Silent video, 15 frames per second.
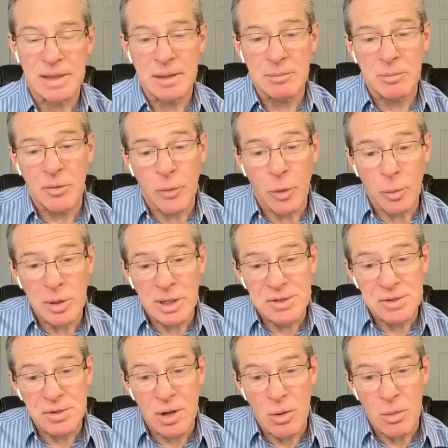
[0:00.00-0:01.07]
And then before we
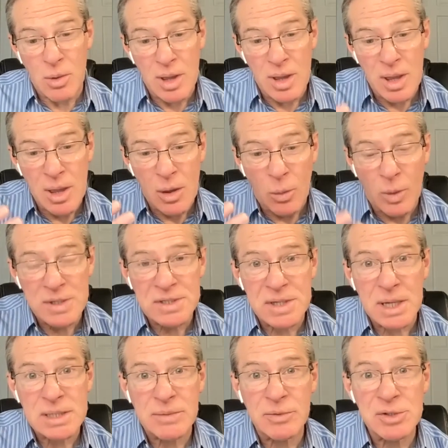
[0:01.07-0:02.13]
let you go, what's
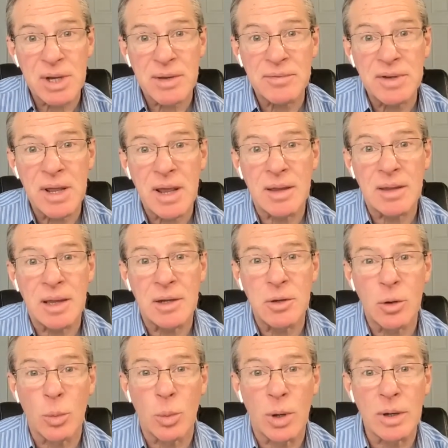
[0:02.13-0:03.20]
next for Jeff Day and
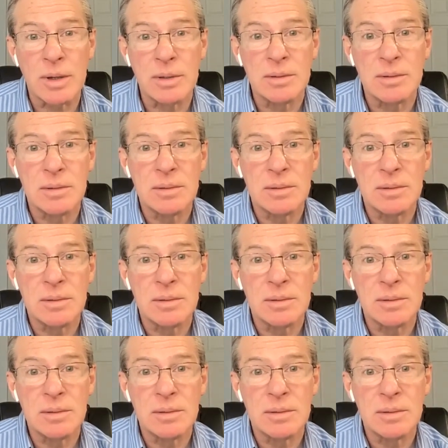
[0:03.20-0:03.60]
your work?